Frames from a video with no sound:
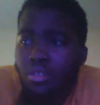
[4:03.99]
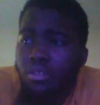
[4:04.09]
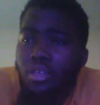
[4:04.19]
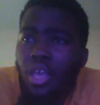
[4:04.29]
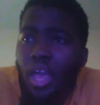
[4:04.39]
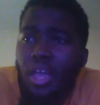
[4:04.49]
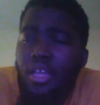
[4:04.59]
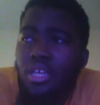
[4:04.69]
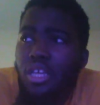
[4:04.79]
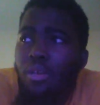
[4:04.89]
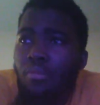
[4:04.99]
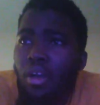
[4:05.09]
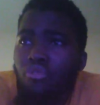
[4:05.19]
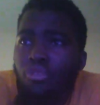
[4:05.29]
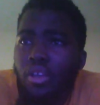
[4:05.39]
You got
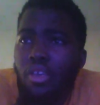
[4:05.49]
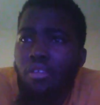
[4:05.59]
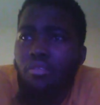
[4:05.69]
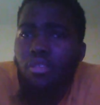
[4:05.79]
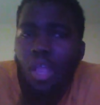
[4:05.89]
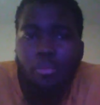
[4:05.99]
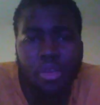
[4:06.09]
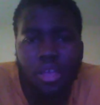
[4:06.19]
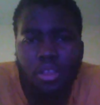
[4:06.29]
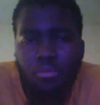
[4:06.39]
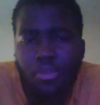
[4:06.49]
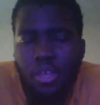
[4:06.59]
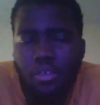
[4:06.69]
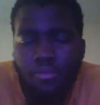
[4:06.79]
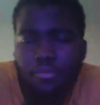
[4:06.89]
Montrez not playing no
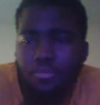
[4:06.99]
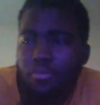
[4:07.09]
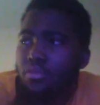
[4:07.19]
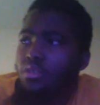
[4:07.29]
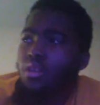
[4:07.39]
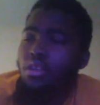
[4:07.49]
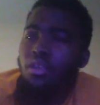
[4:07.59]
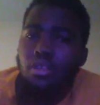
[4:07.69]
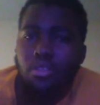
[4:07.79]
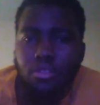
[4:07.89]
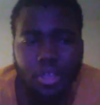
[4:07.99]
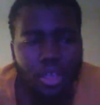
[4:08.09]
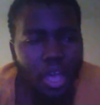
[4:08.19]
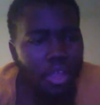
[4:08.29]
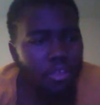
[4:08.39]
D. Then you
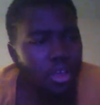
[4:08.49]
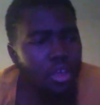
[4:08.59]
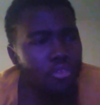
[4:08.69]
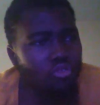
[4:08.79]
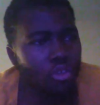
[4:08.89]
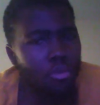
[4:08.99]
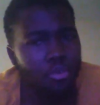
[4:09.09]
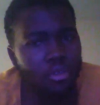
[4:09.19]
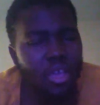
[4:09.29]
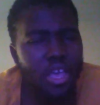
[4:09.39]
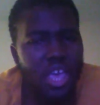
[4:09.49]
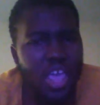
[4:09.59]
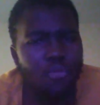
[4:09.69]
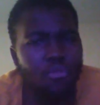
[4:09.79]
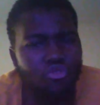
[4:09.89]
got Schroeder.
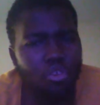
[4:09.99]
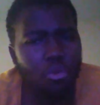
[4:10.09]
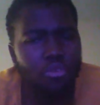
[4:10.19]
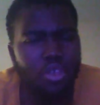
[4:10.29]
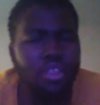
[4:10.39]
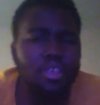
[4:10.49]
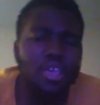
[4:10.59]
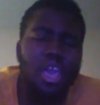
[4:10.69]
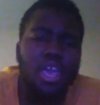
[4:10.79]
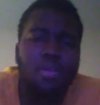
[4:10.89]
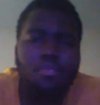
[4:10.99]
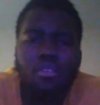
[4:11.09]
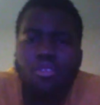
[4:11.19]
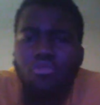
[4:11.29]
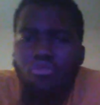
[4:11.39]
Even when Schroeder's in the game,
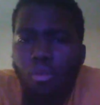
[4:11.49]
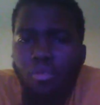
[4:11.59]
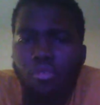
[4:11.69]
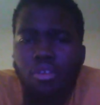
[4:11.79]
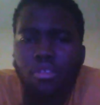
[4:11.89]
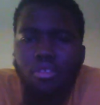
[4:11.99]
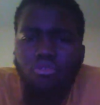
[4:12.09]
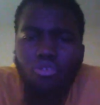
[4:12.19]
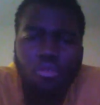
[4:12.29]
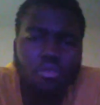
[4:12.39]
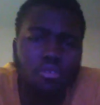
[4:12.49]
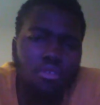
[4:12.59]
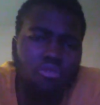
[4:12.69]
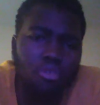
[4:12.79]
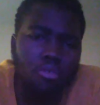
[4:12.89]
Schroeder
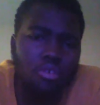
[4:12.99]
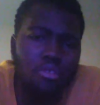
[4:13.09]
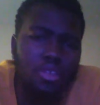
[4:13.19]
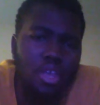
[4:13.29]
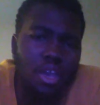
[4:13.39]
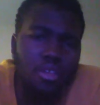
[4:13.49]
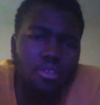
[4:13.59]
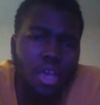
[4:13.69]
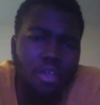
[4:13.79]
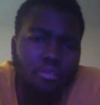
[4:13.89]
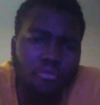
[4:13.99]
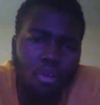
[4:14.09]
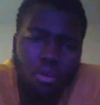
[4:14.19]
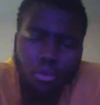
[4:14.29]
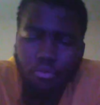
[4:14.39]
doesn't get other guys
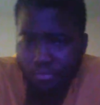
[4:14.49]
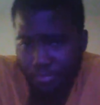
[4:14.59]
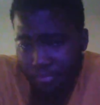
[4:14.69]
involved.